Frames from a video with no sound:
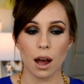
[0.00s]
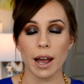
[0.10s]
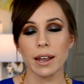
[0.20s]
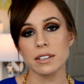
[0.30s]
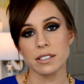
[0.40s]

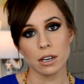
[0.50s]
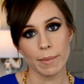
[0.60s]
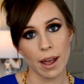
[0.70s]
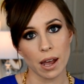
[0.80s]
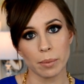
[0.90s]
I consider
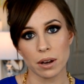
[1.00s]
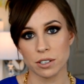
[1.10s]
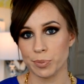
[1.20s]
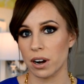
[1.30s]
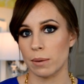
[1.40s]
my
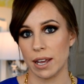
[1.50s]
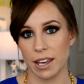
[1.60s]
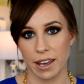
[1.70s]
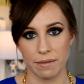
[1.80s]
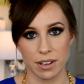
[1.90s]
eyebrows part of my
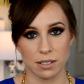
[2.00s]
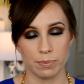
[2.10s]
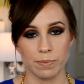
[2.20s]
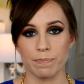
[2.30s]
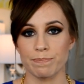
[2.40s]
canvas,
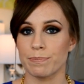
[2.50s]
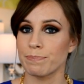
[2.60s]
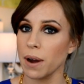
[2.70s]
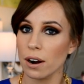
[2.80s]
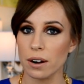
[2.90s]

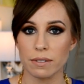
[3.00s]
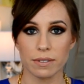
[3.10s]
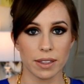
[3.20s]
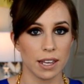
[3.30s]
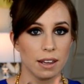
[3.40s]
part
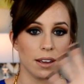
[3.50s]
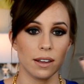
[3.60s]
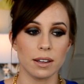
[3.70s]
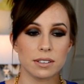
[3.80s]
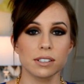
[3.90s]
of
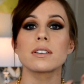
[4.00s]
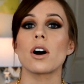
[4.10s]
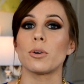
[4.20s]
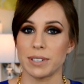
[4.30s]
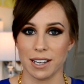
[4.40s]
the
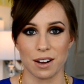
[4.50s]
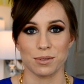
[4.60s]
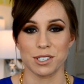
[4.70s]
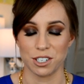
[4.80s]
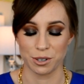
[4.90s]
sculpting
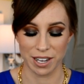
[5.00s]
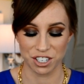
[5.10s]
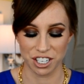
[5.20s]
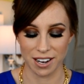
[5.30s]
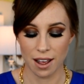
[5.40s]
out
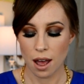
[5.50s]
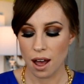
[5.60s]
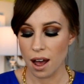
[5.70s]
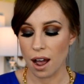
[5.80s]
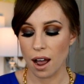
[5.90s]
situation.
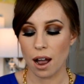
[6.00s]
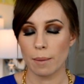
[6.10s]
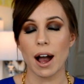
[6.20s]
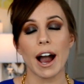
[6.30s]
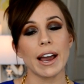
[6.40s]

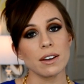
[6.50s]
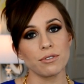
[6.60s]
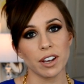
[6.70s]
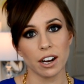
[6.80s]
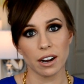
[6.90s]
Um, I
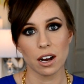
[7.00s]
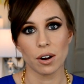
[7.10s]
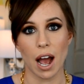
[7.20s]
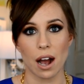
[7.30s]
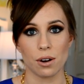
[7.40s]
have figured
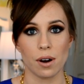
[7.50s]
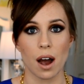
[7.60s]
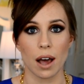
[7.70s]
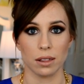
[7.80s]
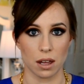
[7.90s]
out
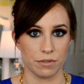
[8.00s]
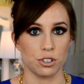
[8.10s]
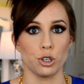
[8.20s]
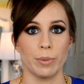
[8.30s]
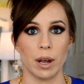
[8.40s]
how I love
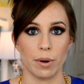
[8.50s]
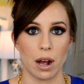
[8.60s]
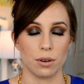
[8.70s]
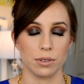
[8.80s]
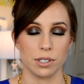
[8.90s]
to do my
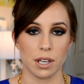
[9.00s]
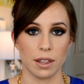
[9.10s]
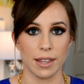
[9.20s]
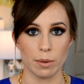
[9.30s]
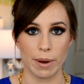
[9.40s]
brows
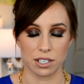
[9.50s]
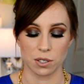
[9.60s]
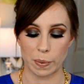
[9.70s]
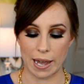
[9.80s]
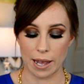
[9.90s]
the
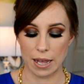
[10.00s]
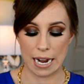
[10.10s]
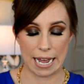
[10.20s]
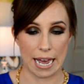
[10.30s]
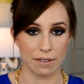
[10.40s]
best way,
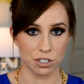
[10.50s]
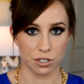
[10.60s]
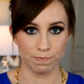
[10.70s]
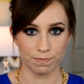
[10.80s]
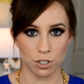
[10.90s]
and I have
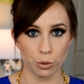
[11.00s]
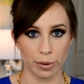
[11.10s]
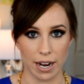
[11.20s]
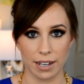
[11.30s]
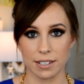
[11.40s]
two
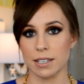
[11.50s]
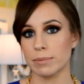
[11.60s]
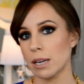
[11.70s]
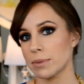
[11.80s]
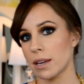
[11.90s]
products.
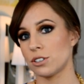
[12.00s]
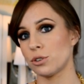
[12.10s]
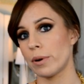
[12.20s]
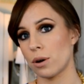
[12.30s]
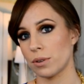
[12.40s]
Sometimes I
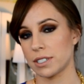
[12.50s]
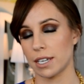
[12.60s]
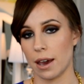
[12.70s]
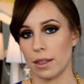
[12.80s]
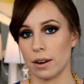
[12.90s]
do both
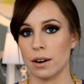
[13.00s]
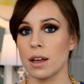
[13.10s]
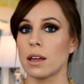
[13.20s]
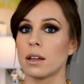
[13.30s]
together.